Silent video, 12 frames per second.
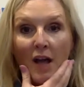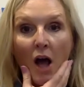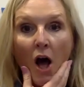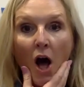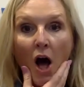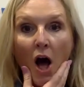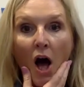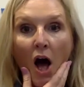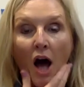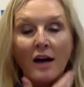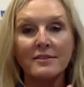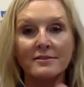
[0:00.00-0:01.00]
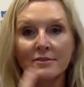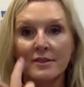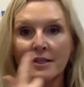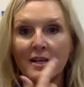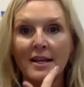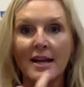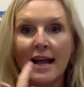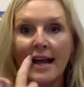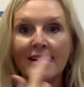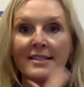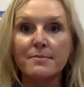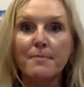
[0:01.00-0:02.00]
Ah. And
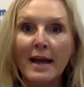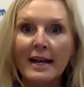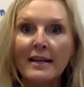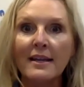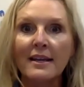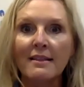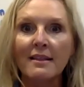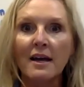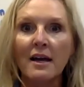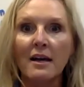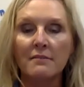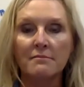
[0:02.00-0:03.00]
it's making the